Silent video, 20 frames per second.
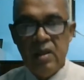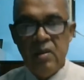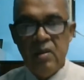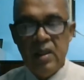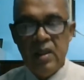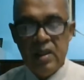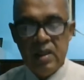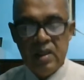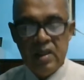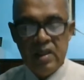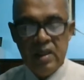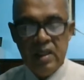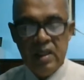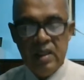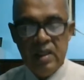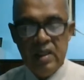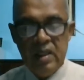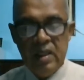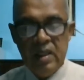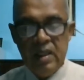We
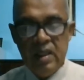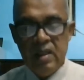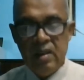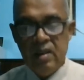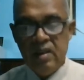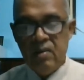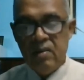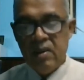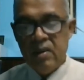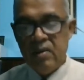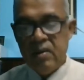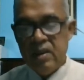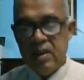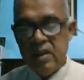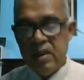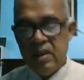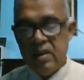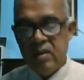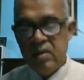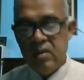understand that the
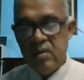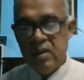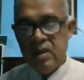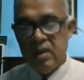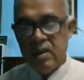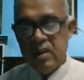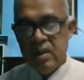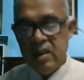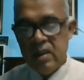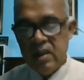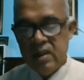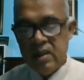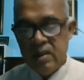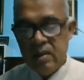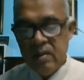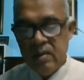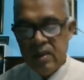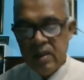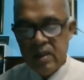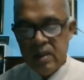pharmacist who is
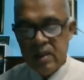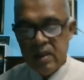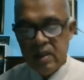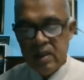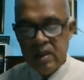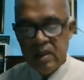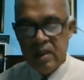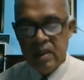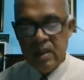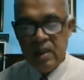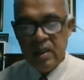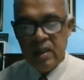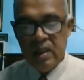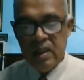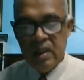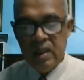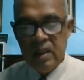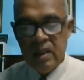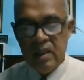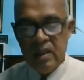receiving
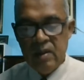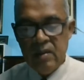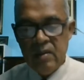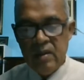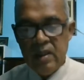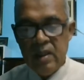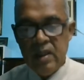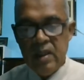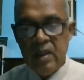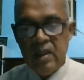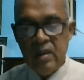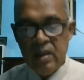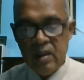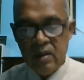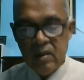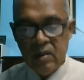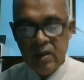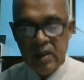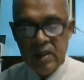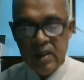the
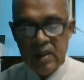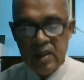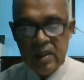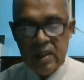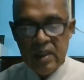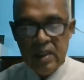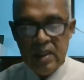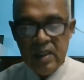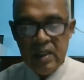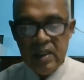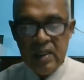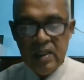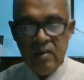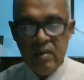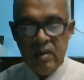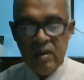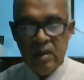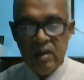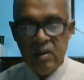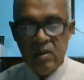request, at that time
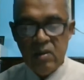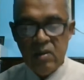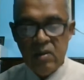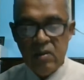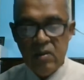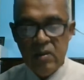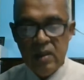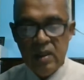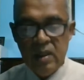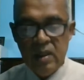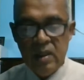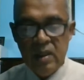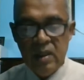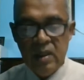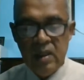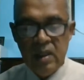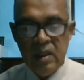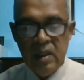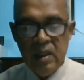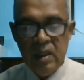he should be
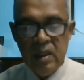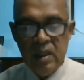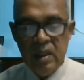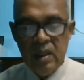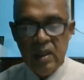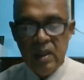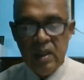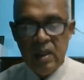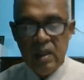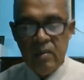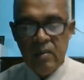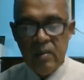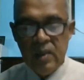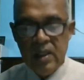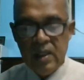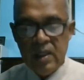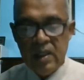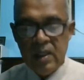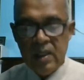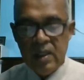
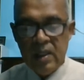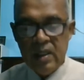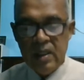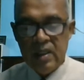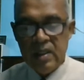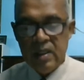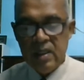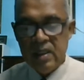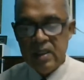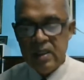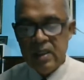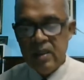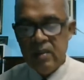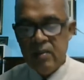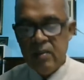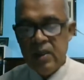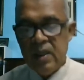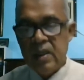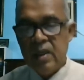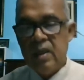making necessary
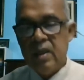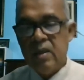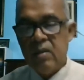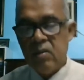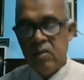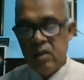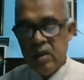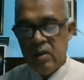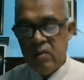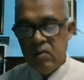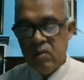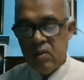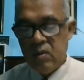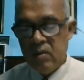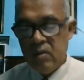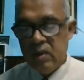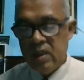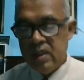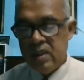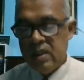background
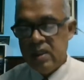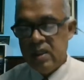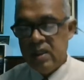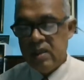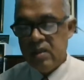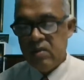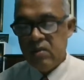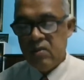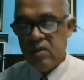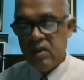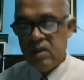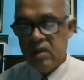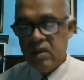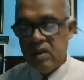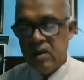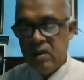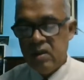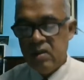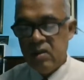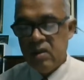information
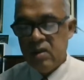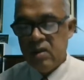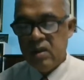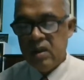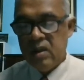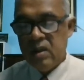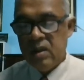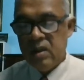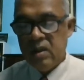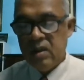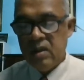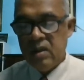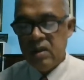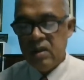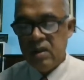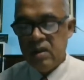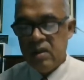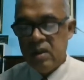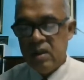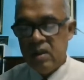on the
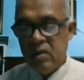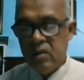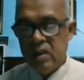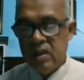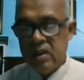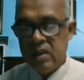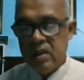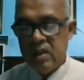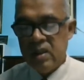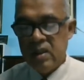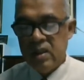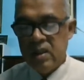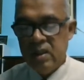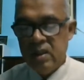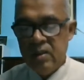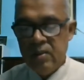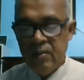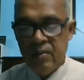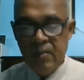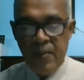request.
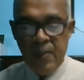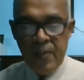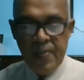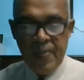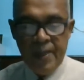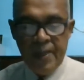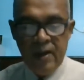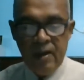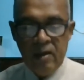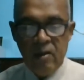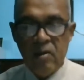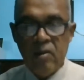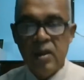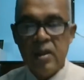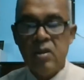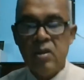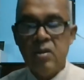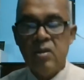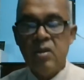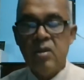
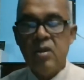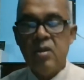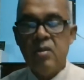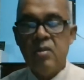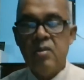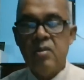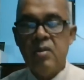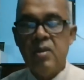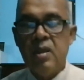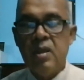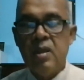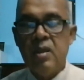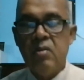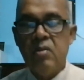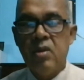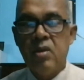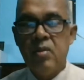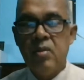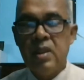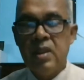What sort of
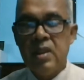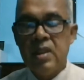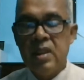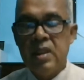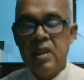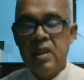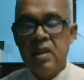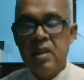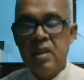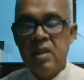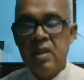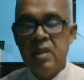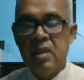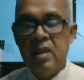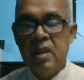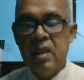information